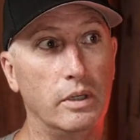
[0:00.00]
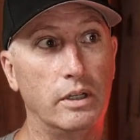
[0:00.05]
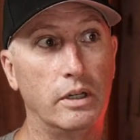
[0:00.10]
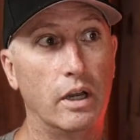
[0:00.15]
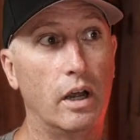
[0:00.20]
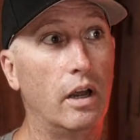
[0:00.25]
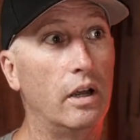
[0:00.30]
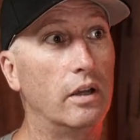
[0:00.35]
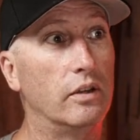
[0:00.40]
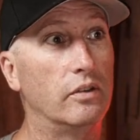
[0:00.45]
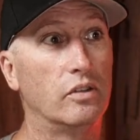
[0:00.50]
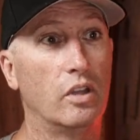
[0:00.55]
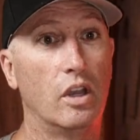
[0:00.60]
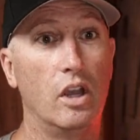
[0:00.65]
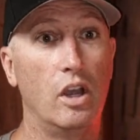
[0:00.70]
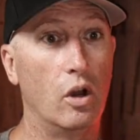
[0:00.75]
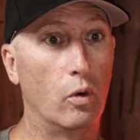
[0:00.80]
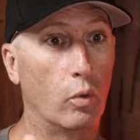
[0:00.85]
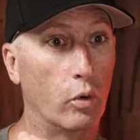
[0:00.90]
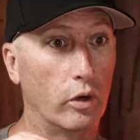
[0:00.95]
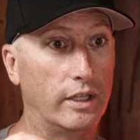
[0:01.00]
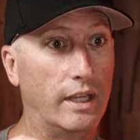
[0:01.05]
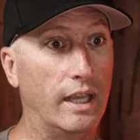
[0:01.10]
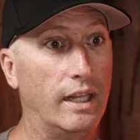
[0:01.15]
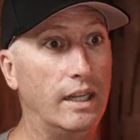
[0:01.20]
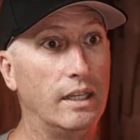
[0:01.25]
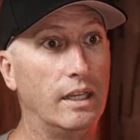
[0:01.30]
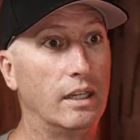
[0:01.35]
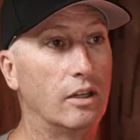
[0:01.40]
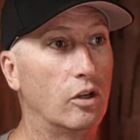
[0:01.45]
because we're
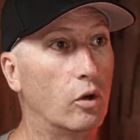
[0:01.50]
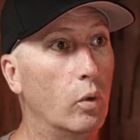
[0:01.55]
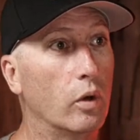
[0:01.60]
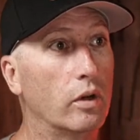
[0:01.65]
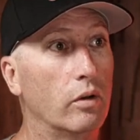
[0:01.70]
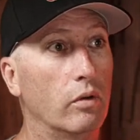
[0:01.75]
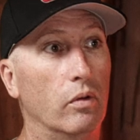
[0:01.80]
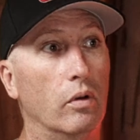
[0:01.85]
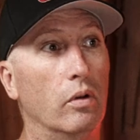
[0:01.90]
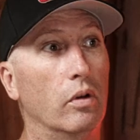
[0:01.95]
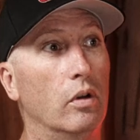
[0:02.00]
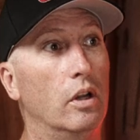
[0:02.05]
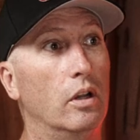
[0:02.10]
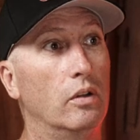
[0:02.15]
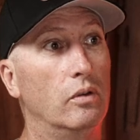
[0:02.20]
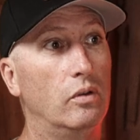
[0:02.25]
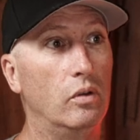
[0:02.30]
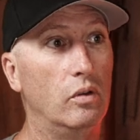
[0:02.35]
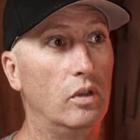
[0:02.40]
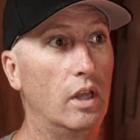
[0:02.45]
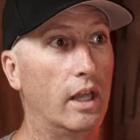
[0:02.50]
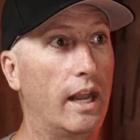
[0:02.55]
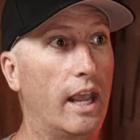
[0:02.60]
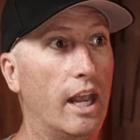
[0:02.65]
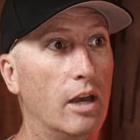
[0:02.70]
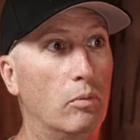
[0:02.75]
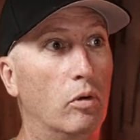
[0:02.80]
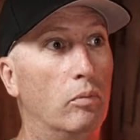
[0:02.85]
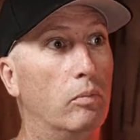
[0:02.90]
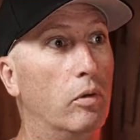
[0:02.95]
getting it quicker to that
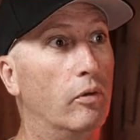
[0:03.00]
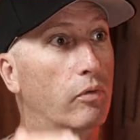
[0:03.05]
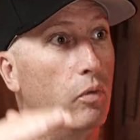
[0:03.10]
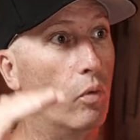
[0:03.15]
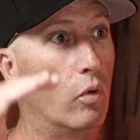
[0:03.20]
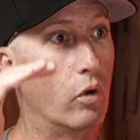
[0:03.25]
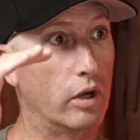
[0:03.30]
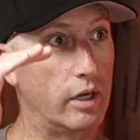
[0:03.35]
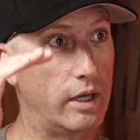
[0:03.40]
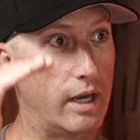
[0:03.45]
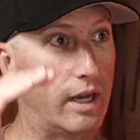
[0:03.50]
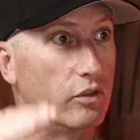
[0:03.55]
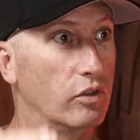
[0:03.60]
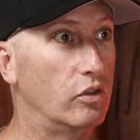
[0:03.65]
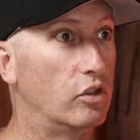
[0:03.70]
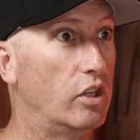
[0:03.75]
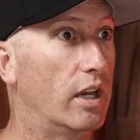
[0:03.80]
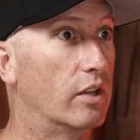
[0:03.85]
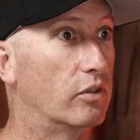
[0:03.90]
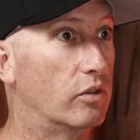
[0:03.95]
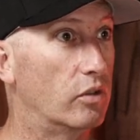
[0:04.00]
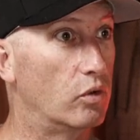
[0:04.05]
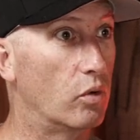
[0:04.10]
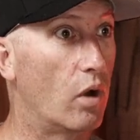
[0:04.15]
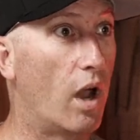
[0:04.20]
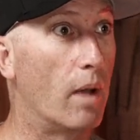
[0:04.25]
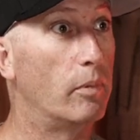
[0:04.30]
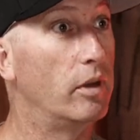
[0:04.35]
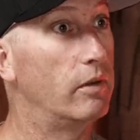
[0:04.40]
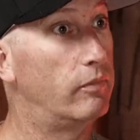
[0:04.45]
animal before it has a chance to drop.